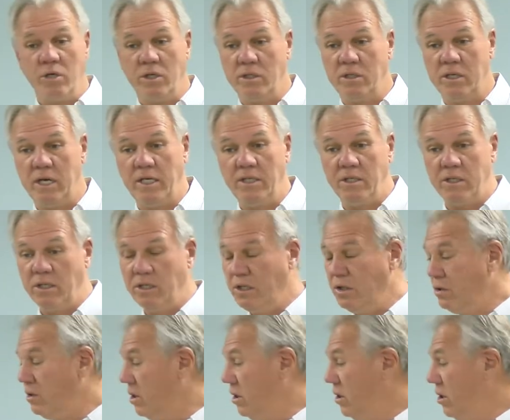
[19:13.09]
organization,
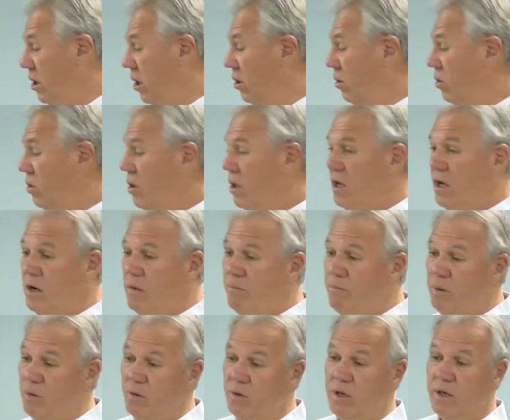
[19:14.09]
you can go
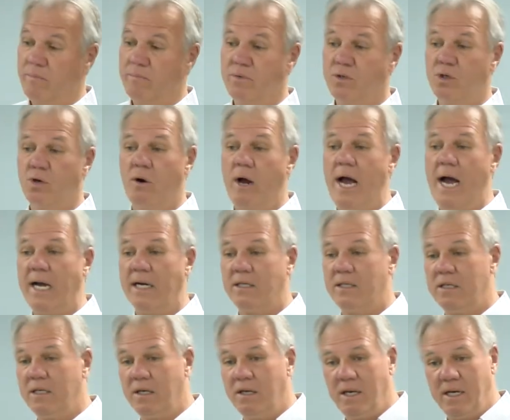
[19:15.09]
pull up
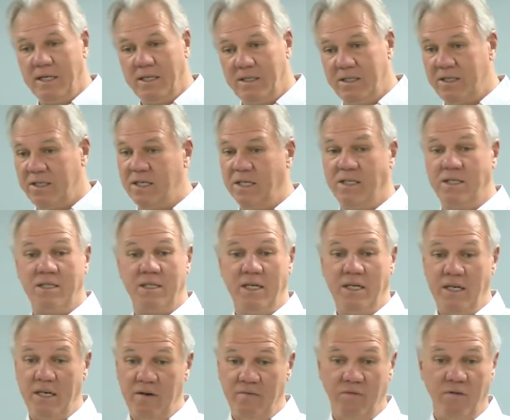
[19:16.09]
tracks in like
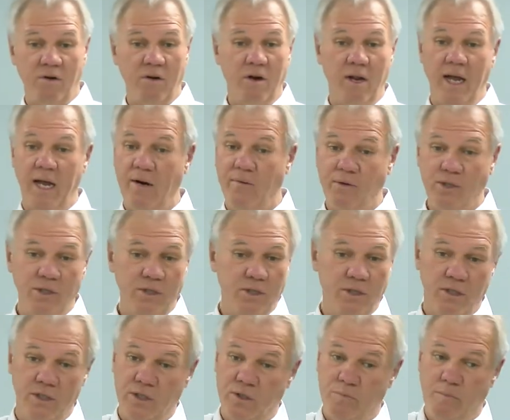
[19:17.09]
60 different
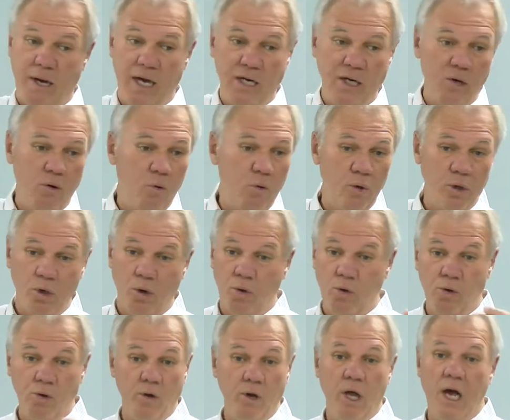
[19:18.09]
languages just by going
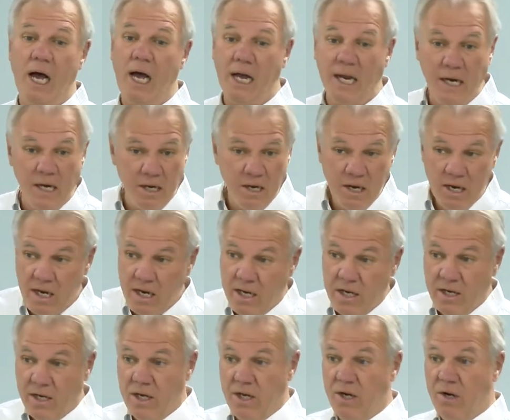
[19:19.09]
online.
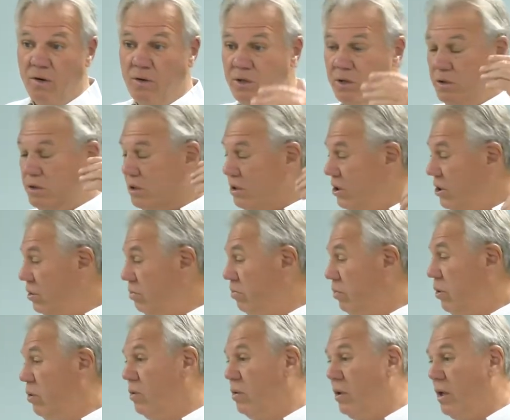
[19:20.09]
You know, you can just
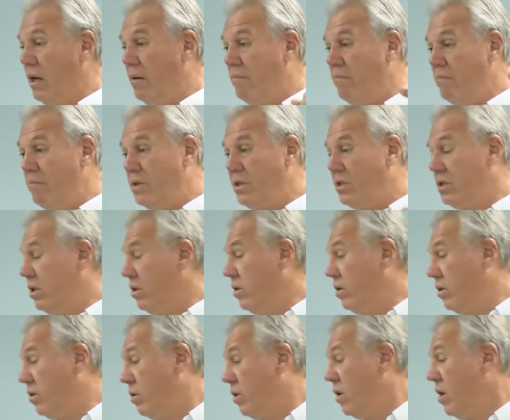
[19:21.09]
pull up
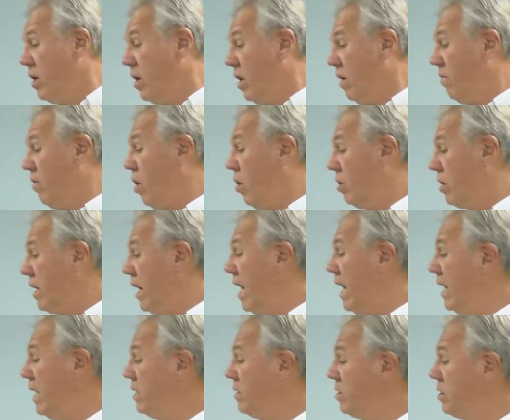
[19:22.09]
material of all
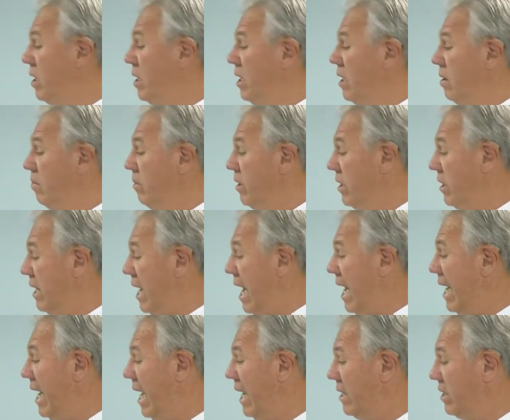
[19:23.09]
kinds. But
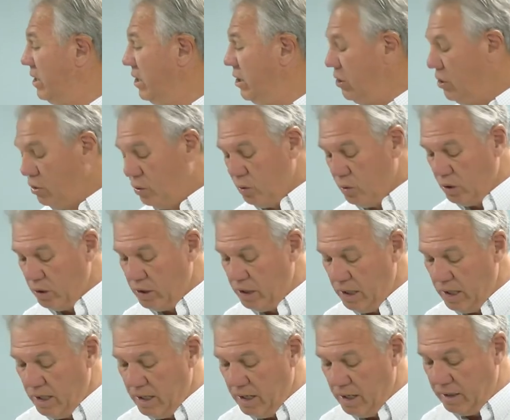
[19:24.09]
God has endured,
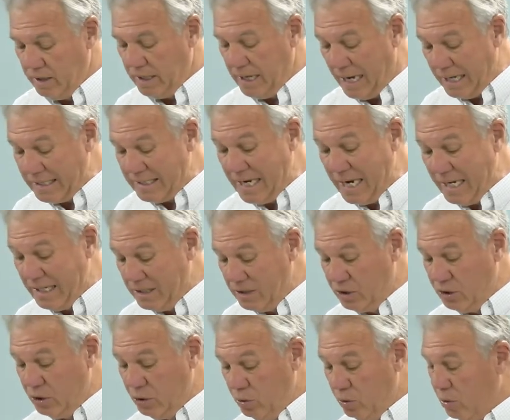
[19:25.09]
uh, God has
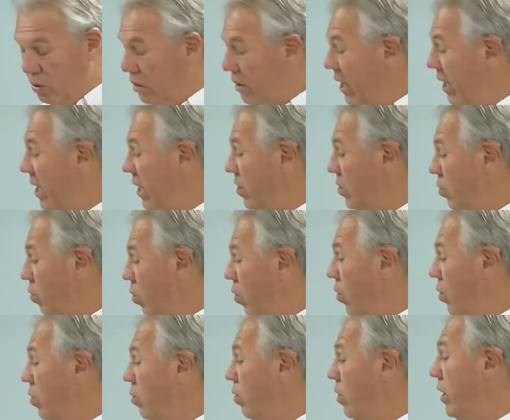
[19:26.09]
ensured that His
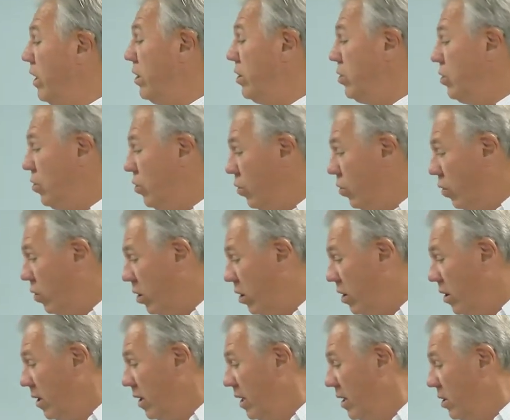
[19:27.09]
word would
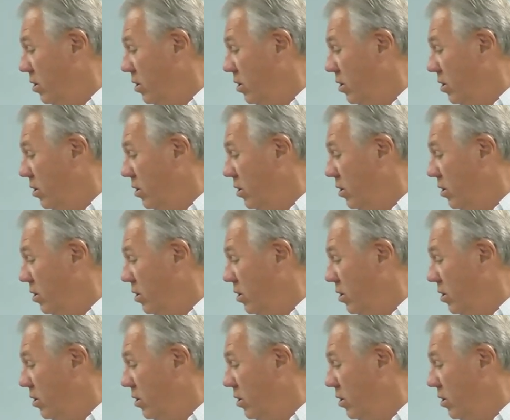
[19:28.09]
endure